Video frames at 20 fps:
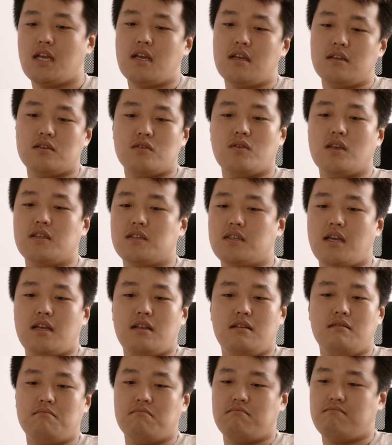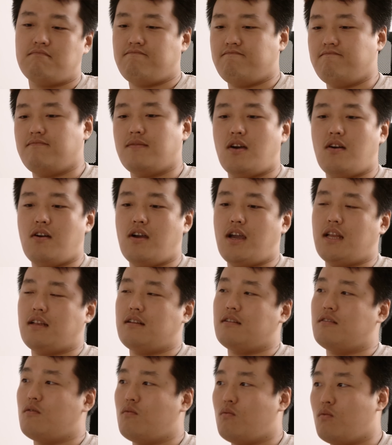So they said, all right,
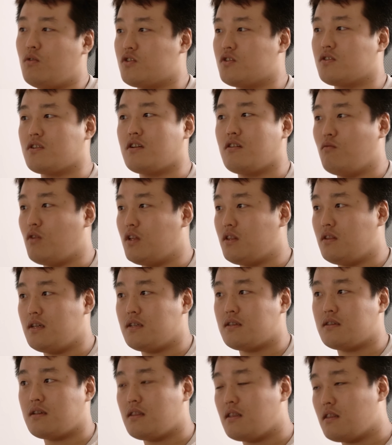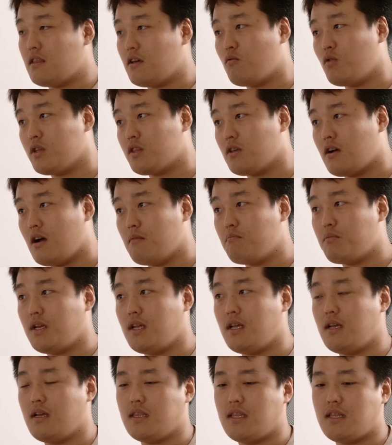we're just gonna run this, and they quit the
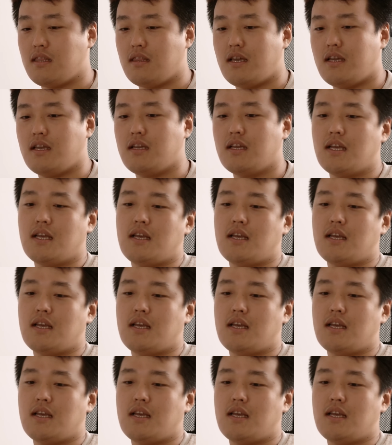company and then they